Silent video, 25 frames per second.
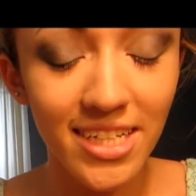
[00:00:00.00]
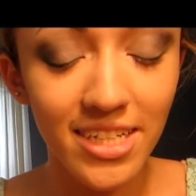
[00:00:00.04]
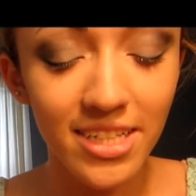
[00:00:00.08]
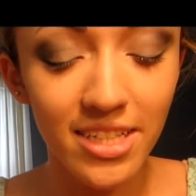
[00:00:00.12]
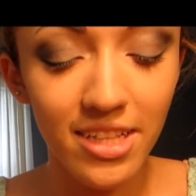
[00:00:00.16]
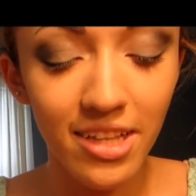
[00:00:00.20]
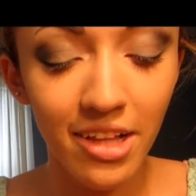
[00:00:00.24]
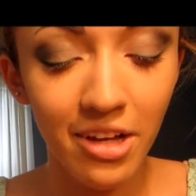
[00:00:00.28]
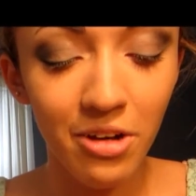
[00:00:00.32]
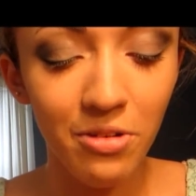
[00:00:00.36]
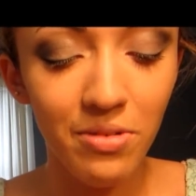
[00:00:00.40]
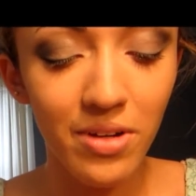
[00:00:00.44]

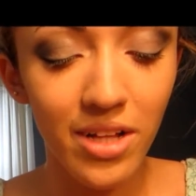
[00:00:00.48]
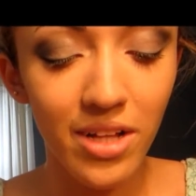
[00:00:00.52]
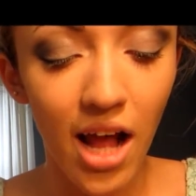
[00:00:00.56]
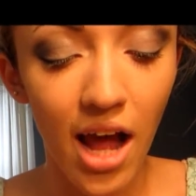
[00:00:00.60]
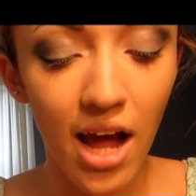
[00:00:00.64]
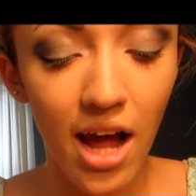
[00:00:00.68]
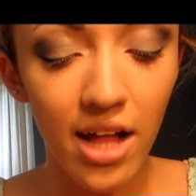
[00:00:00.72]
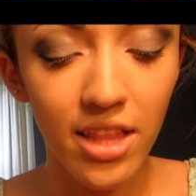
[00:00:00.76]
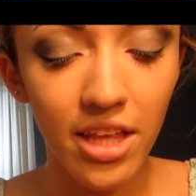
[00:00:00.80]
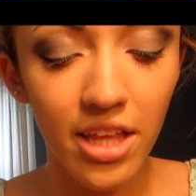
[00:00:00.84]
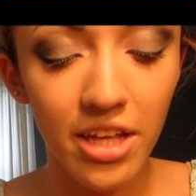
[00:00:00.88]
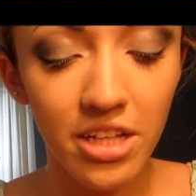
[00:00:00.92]
liquid
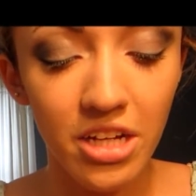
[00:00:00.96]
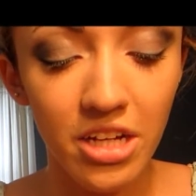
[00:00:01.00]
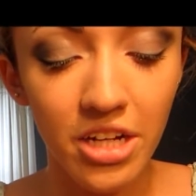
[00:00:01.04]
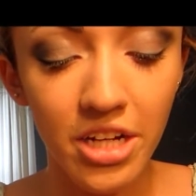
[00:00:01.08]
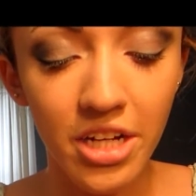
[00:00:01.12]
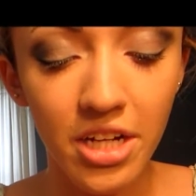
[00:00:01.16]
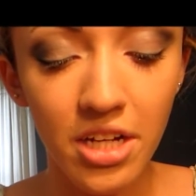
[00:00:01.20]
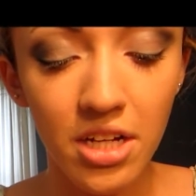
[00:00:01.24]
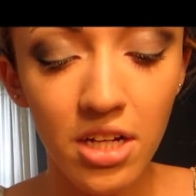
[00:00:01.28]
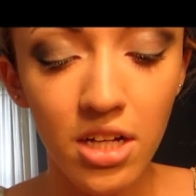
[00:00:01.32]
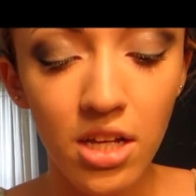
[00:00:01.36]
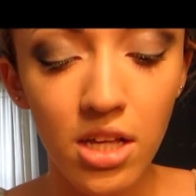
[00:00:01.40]

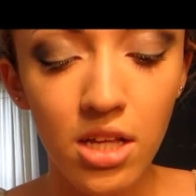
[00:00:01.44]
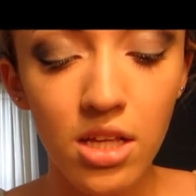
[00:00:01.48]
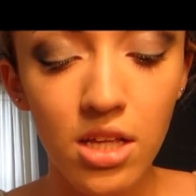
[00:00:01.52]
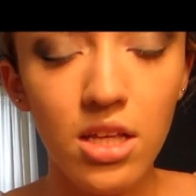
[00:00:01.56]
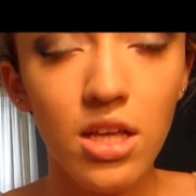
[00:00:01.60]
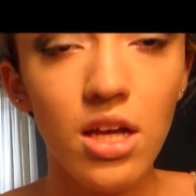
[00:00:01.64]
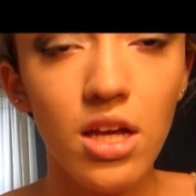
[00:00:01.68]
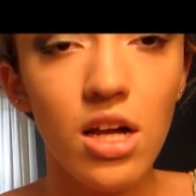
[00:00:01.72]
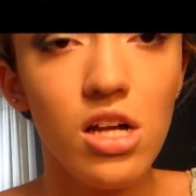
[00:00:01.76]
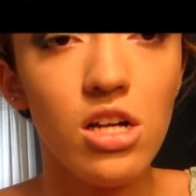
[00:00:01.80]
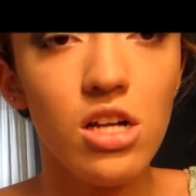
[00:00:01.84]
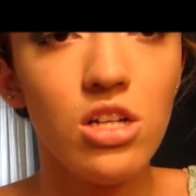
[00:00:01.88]
eyeliner.
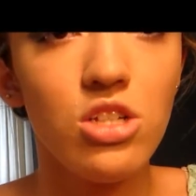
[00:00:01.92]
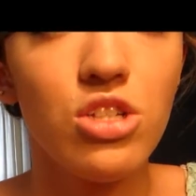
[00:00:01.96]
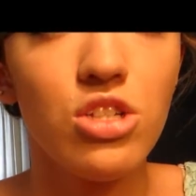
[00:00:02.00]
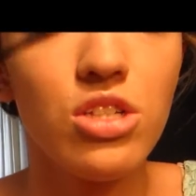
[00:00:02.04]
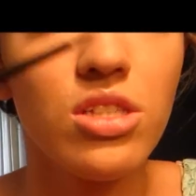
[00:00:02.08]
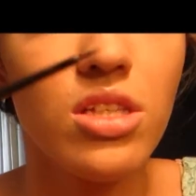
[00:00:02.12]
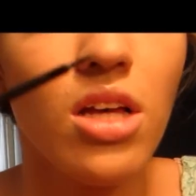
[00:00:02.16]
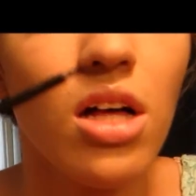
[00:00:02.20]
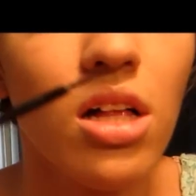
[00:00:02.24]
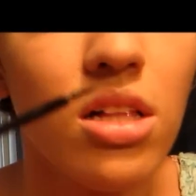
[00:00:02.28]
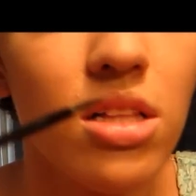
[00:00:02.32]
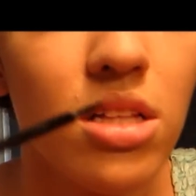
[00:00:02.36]
It's
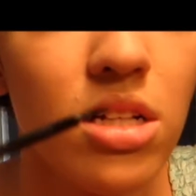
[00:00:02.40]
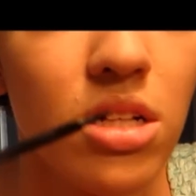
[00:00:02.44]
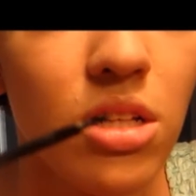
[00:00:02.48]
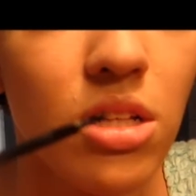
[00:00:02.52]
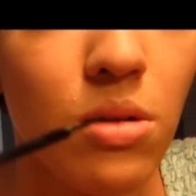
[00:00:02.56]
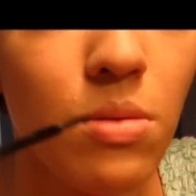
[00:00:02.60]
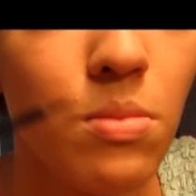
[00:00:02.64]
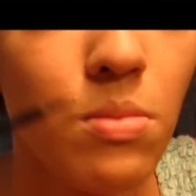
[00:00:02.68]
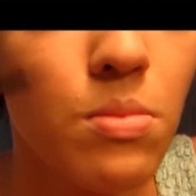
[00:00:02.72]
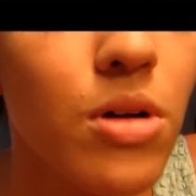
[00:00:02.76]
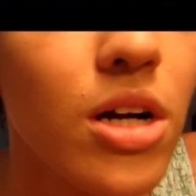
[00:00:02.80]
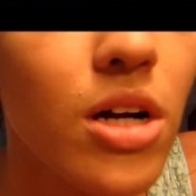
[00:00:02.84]
just a
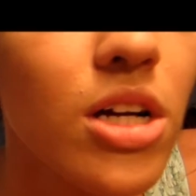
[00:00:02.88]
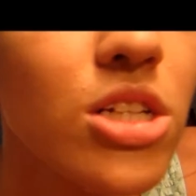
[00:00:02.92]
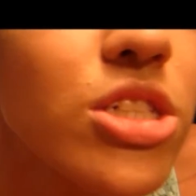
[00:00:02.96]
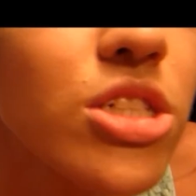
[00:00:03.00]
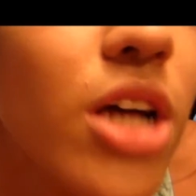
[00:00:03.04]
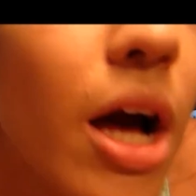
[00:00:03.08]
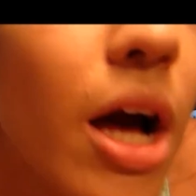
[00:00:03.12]
little brush